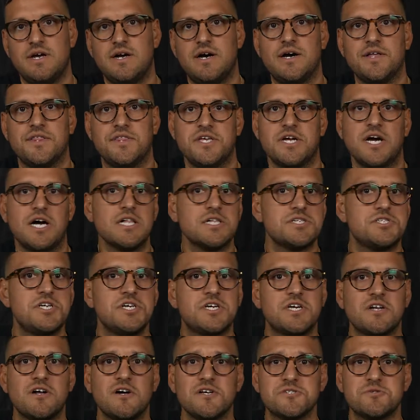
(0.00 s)
Uh, theology
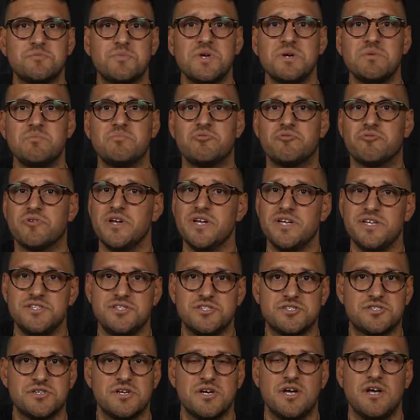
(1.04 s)
can also be a
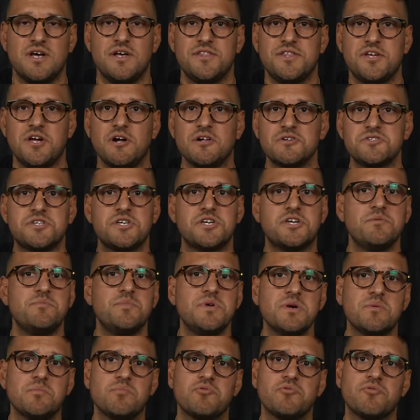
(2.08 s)
bridge. Theology can
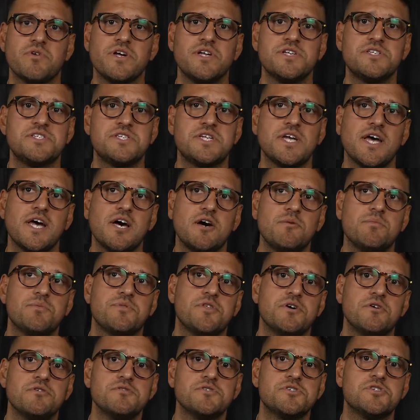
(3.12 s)
be a bridge to help
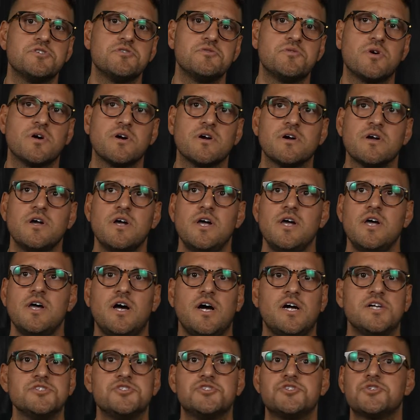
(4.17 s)
those who are
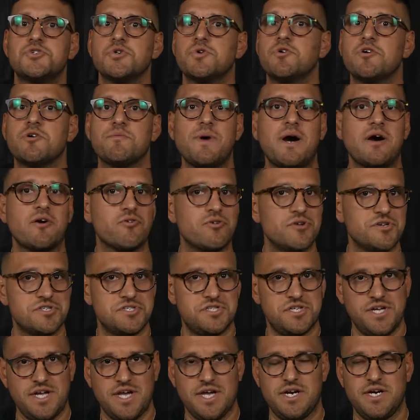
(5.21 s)
unsure about
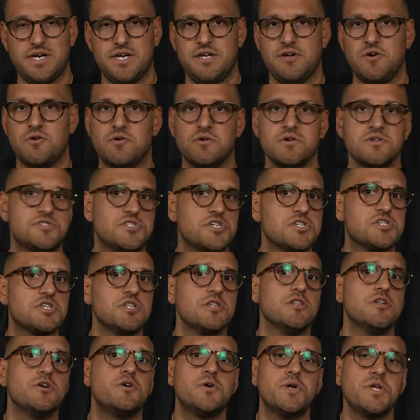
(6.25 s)
Christianity or just
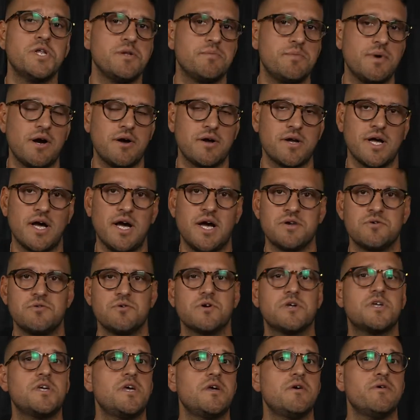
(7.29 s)
learning about God
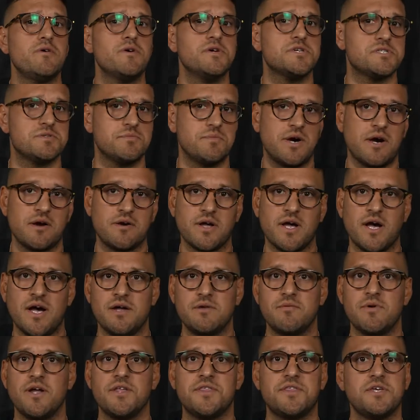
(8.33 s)
or curious about
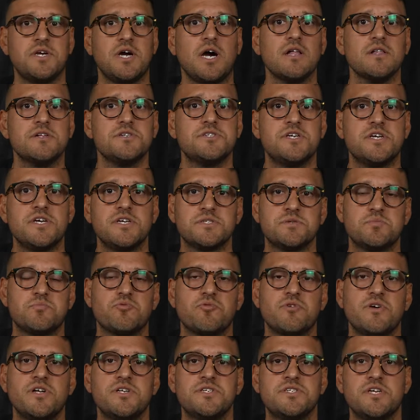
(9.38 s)
God, right? Theology is a
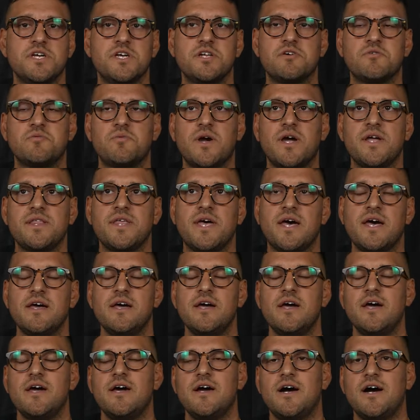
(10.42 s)
bridge in a way that
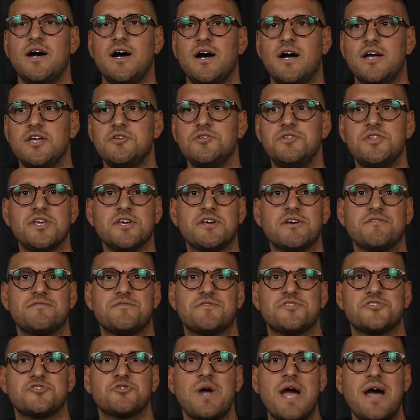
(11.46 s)
uh, you think
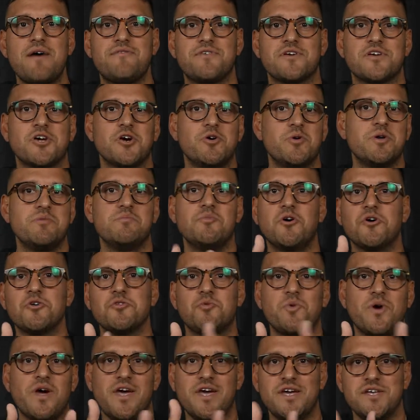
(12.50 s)
of traffic going
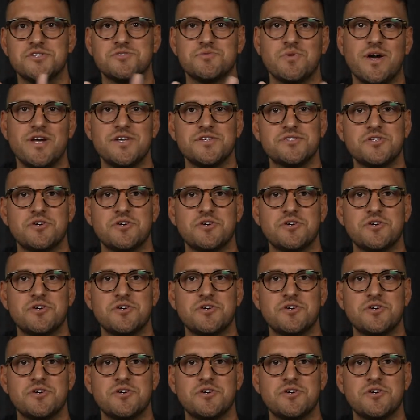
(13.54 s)
both ways, right?